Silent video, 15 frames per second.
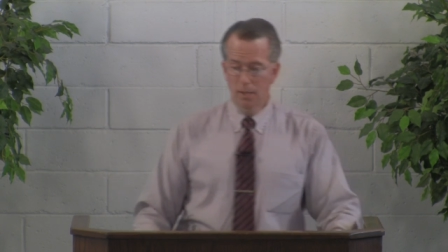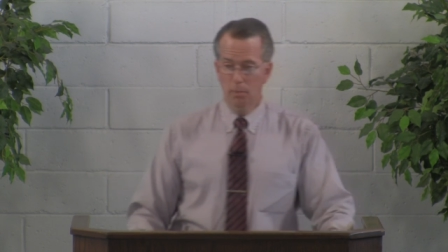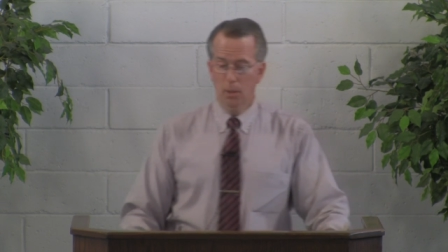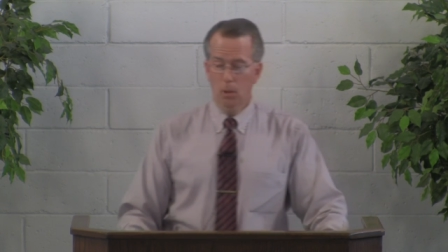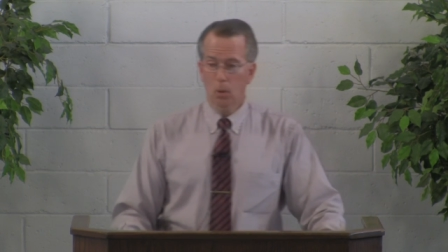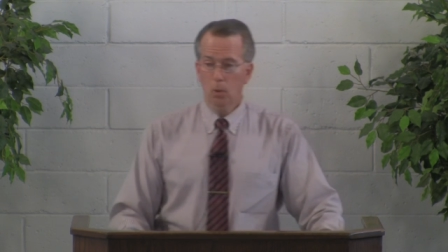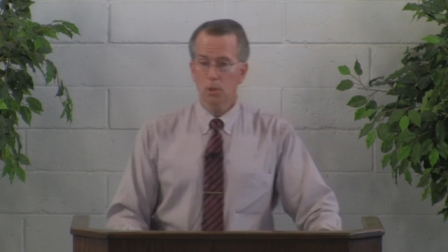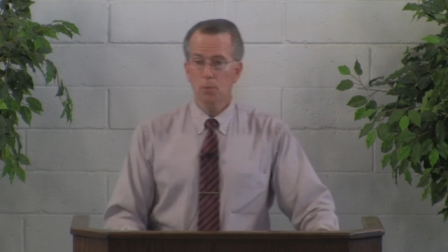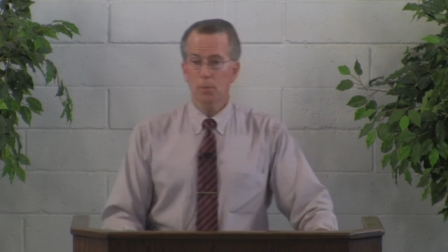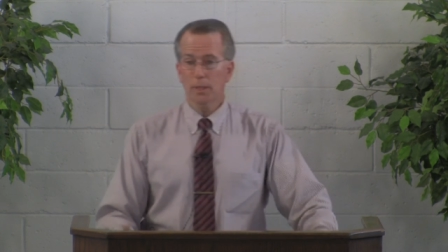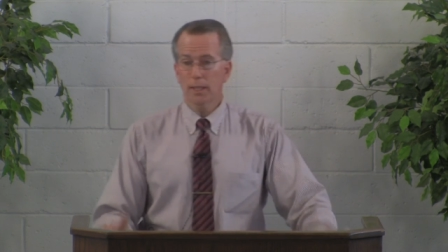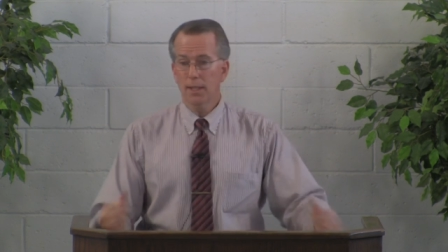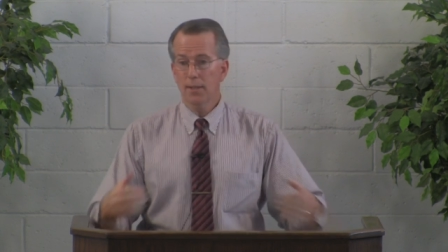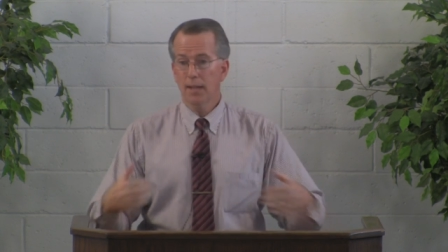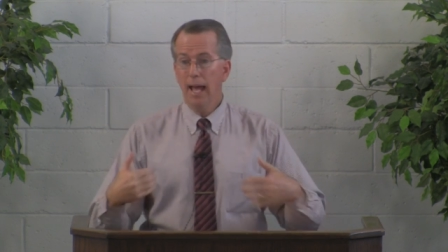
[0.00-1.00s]
but
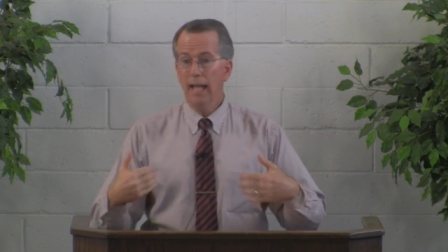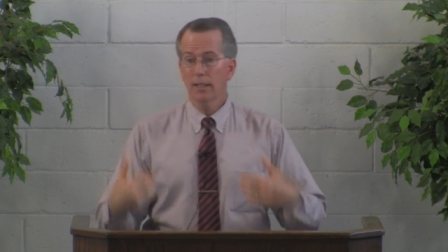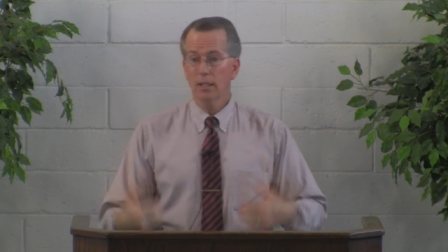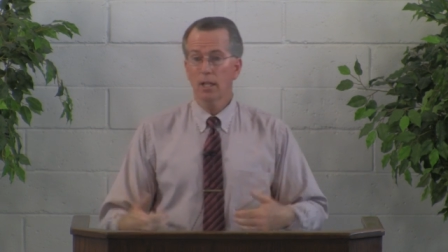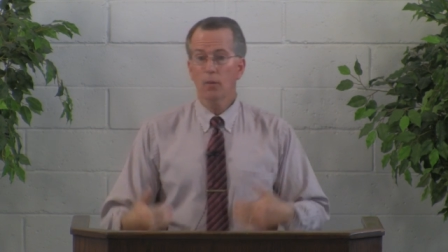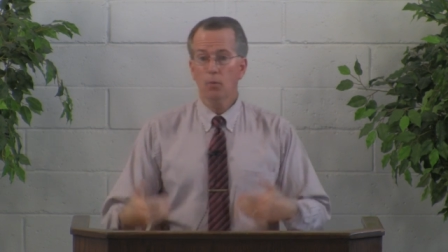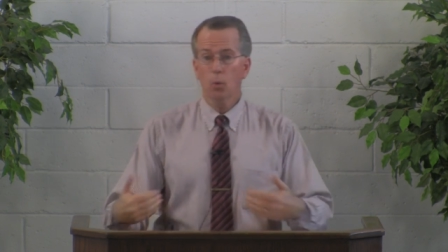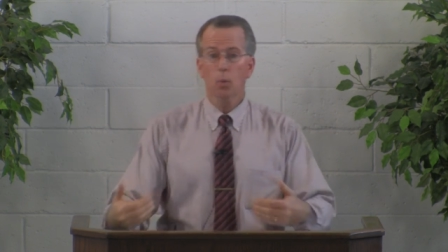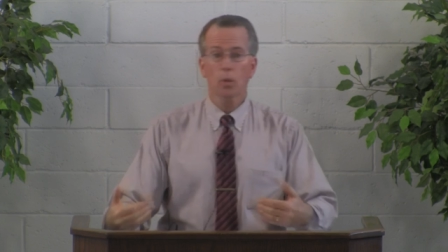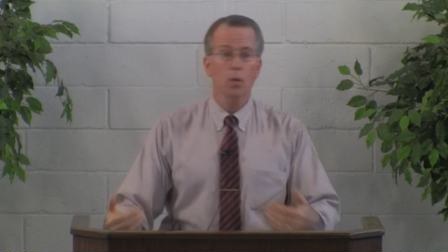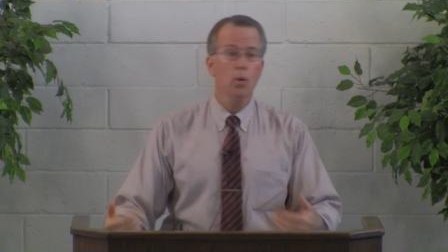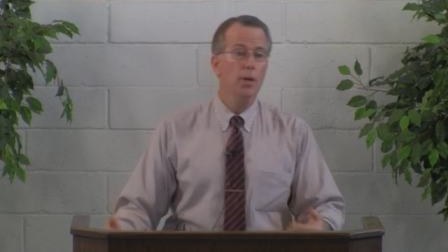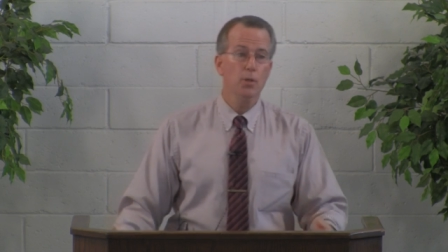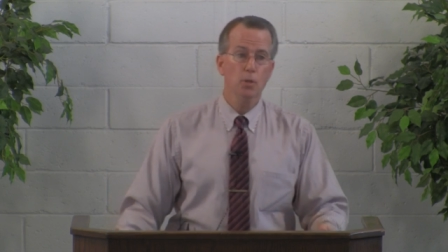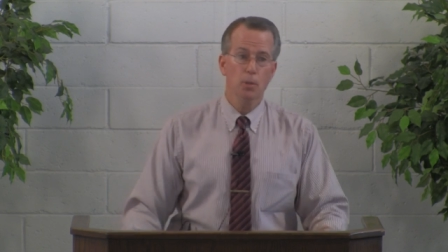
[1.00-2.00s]
ultimately, that level we're
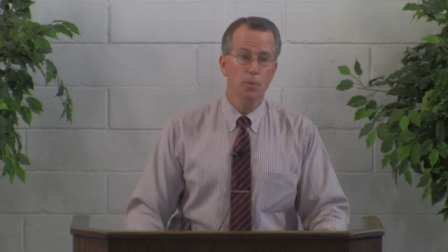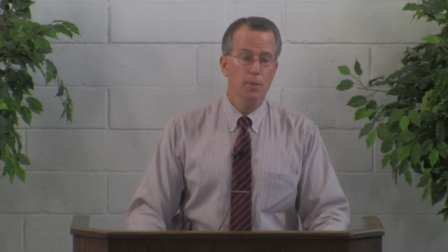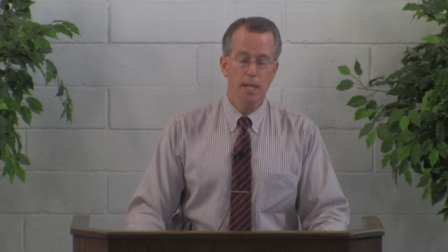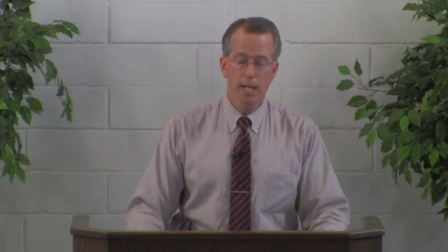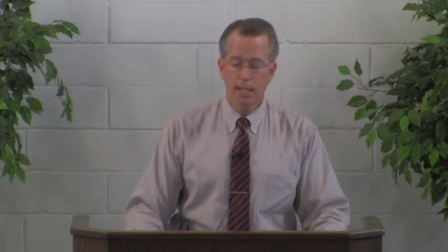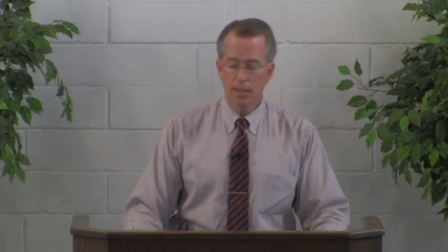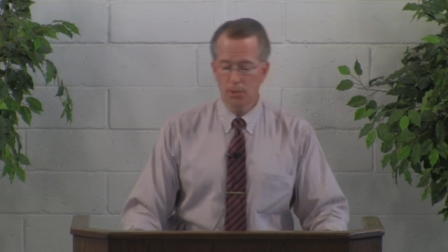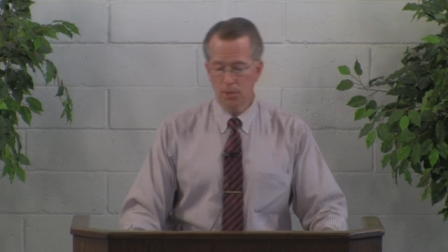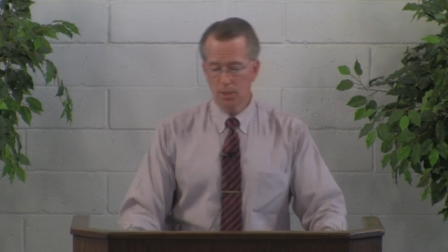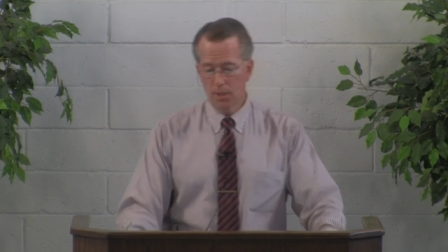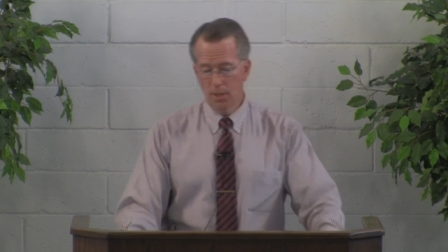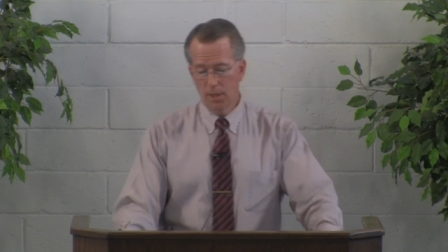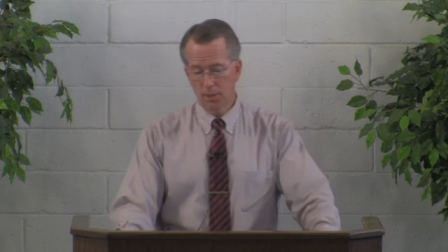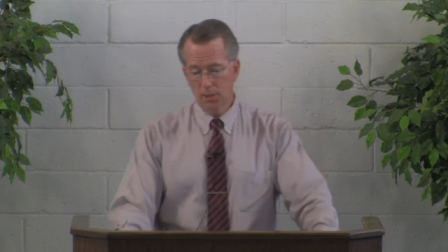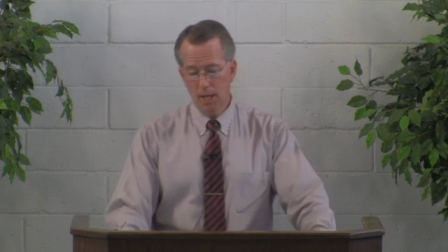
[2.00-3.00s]
going to obtain is in
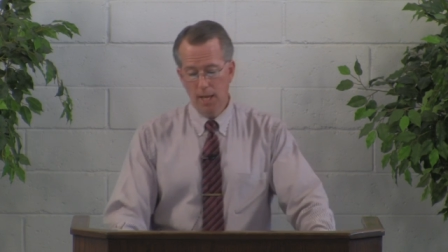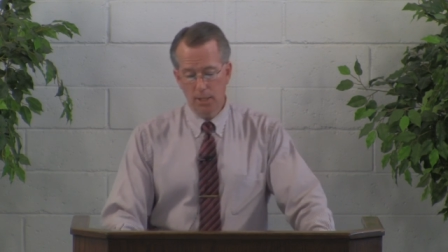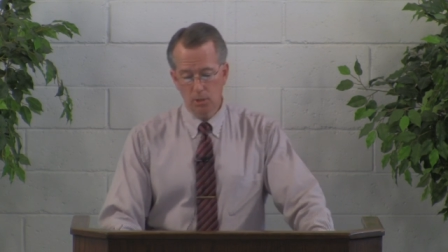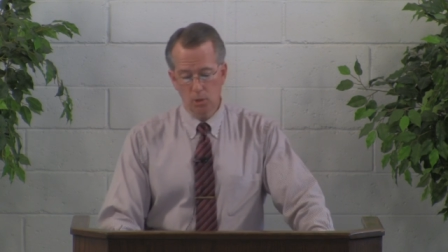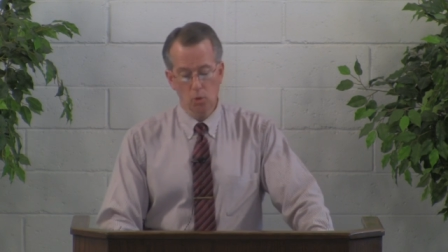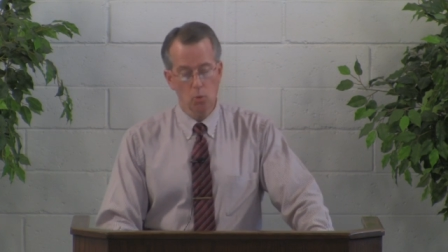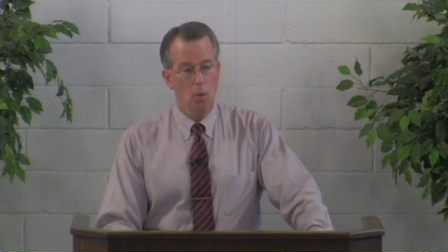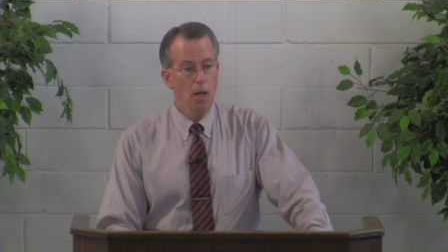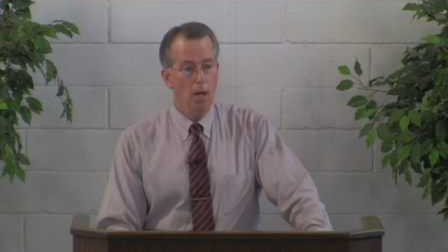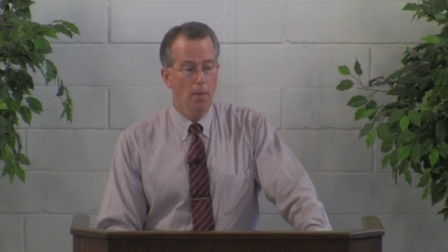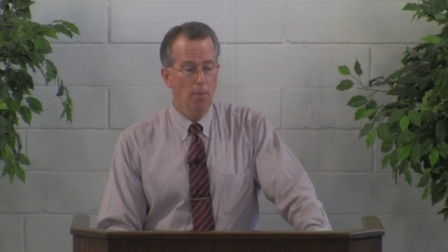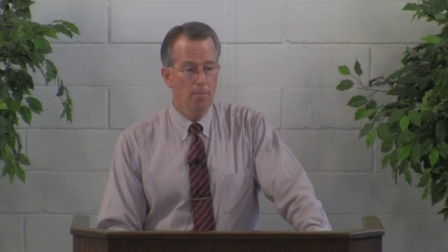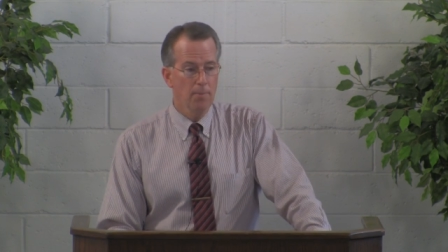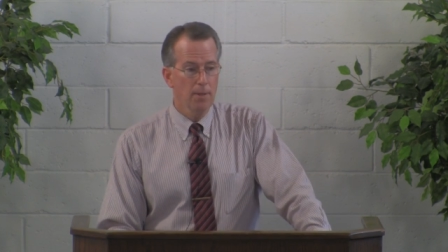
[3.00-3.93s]
God's hands as well.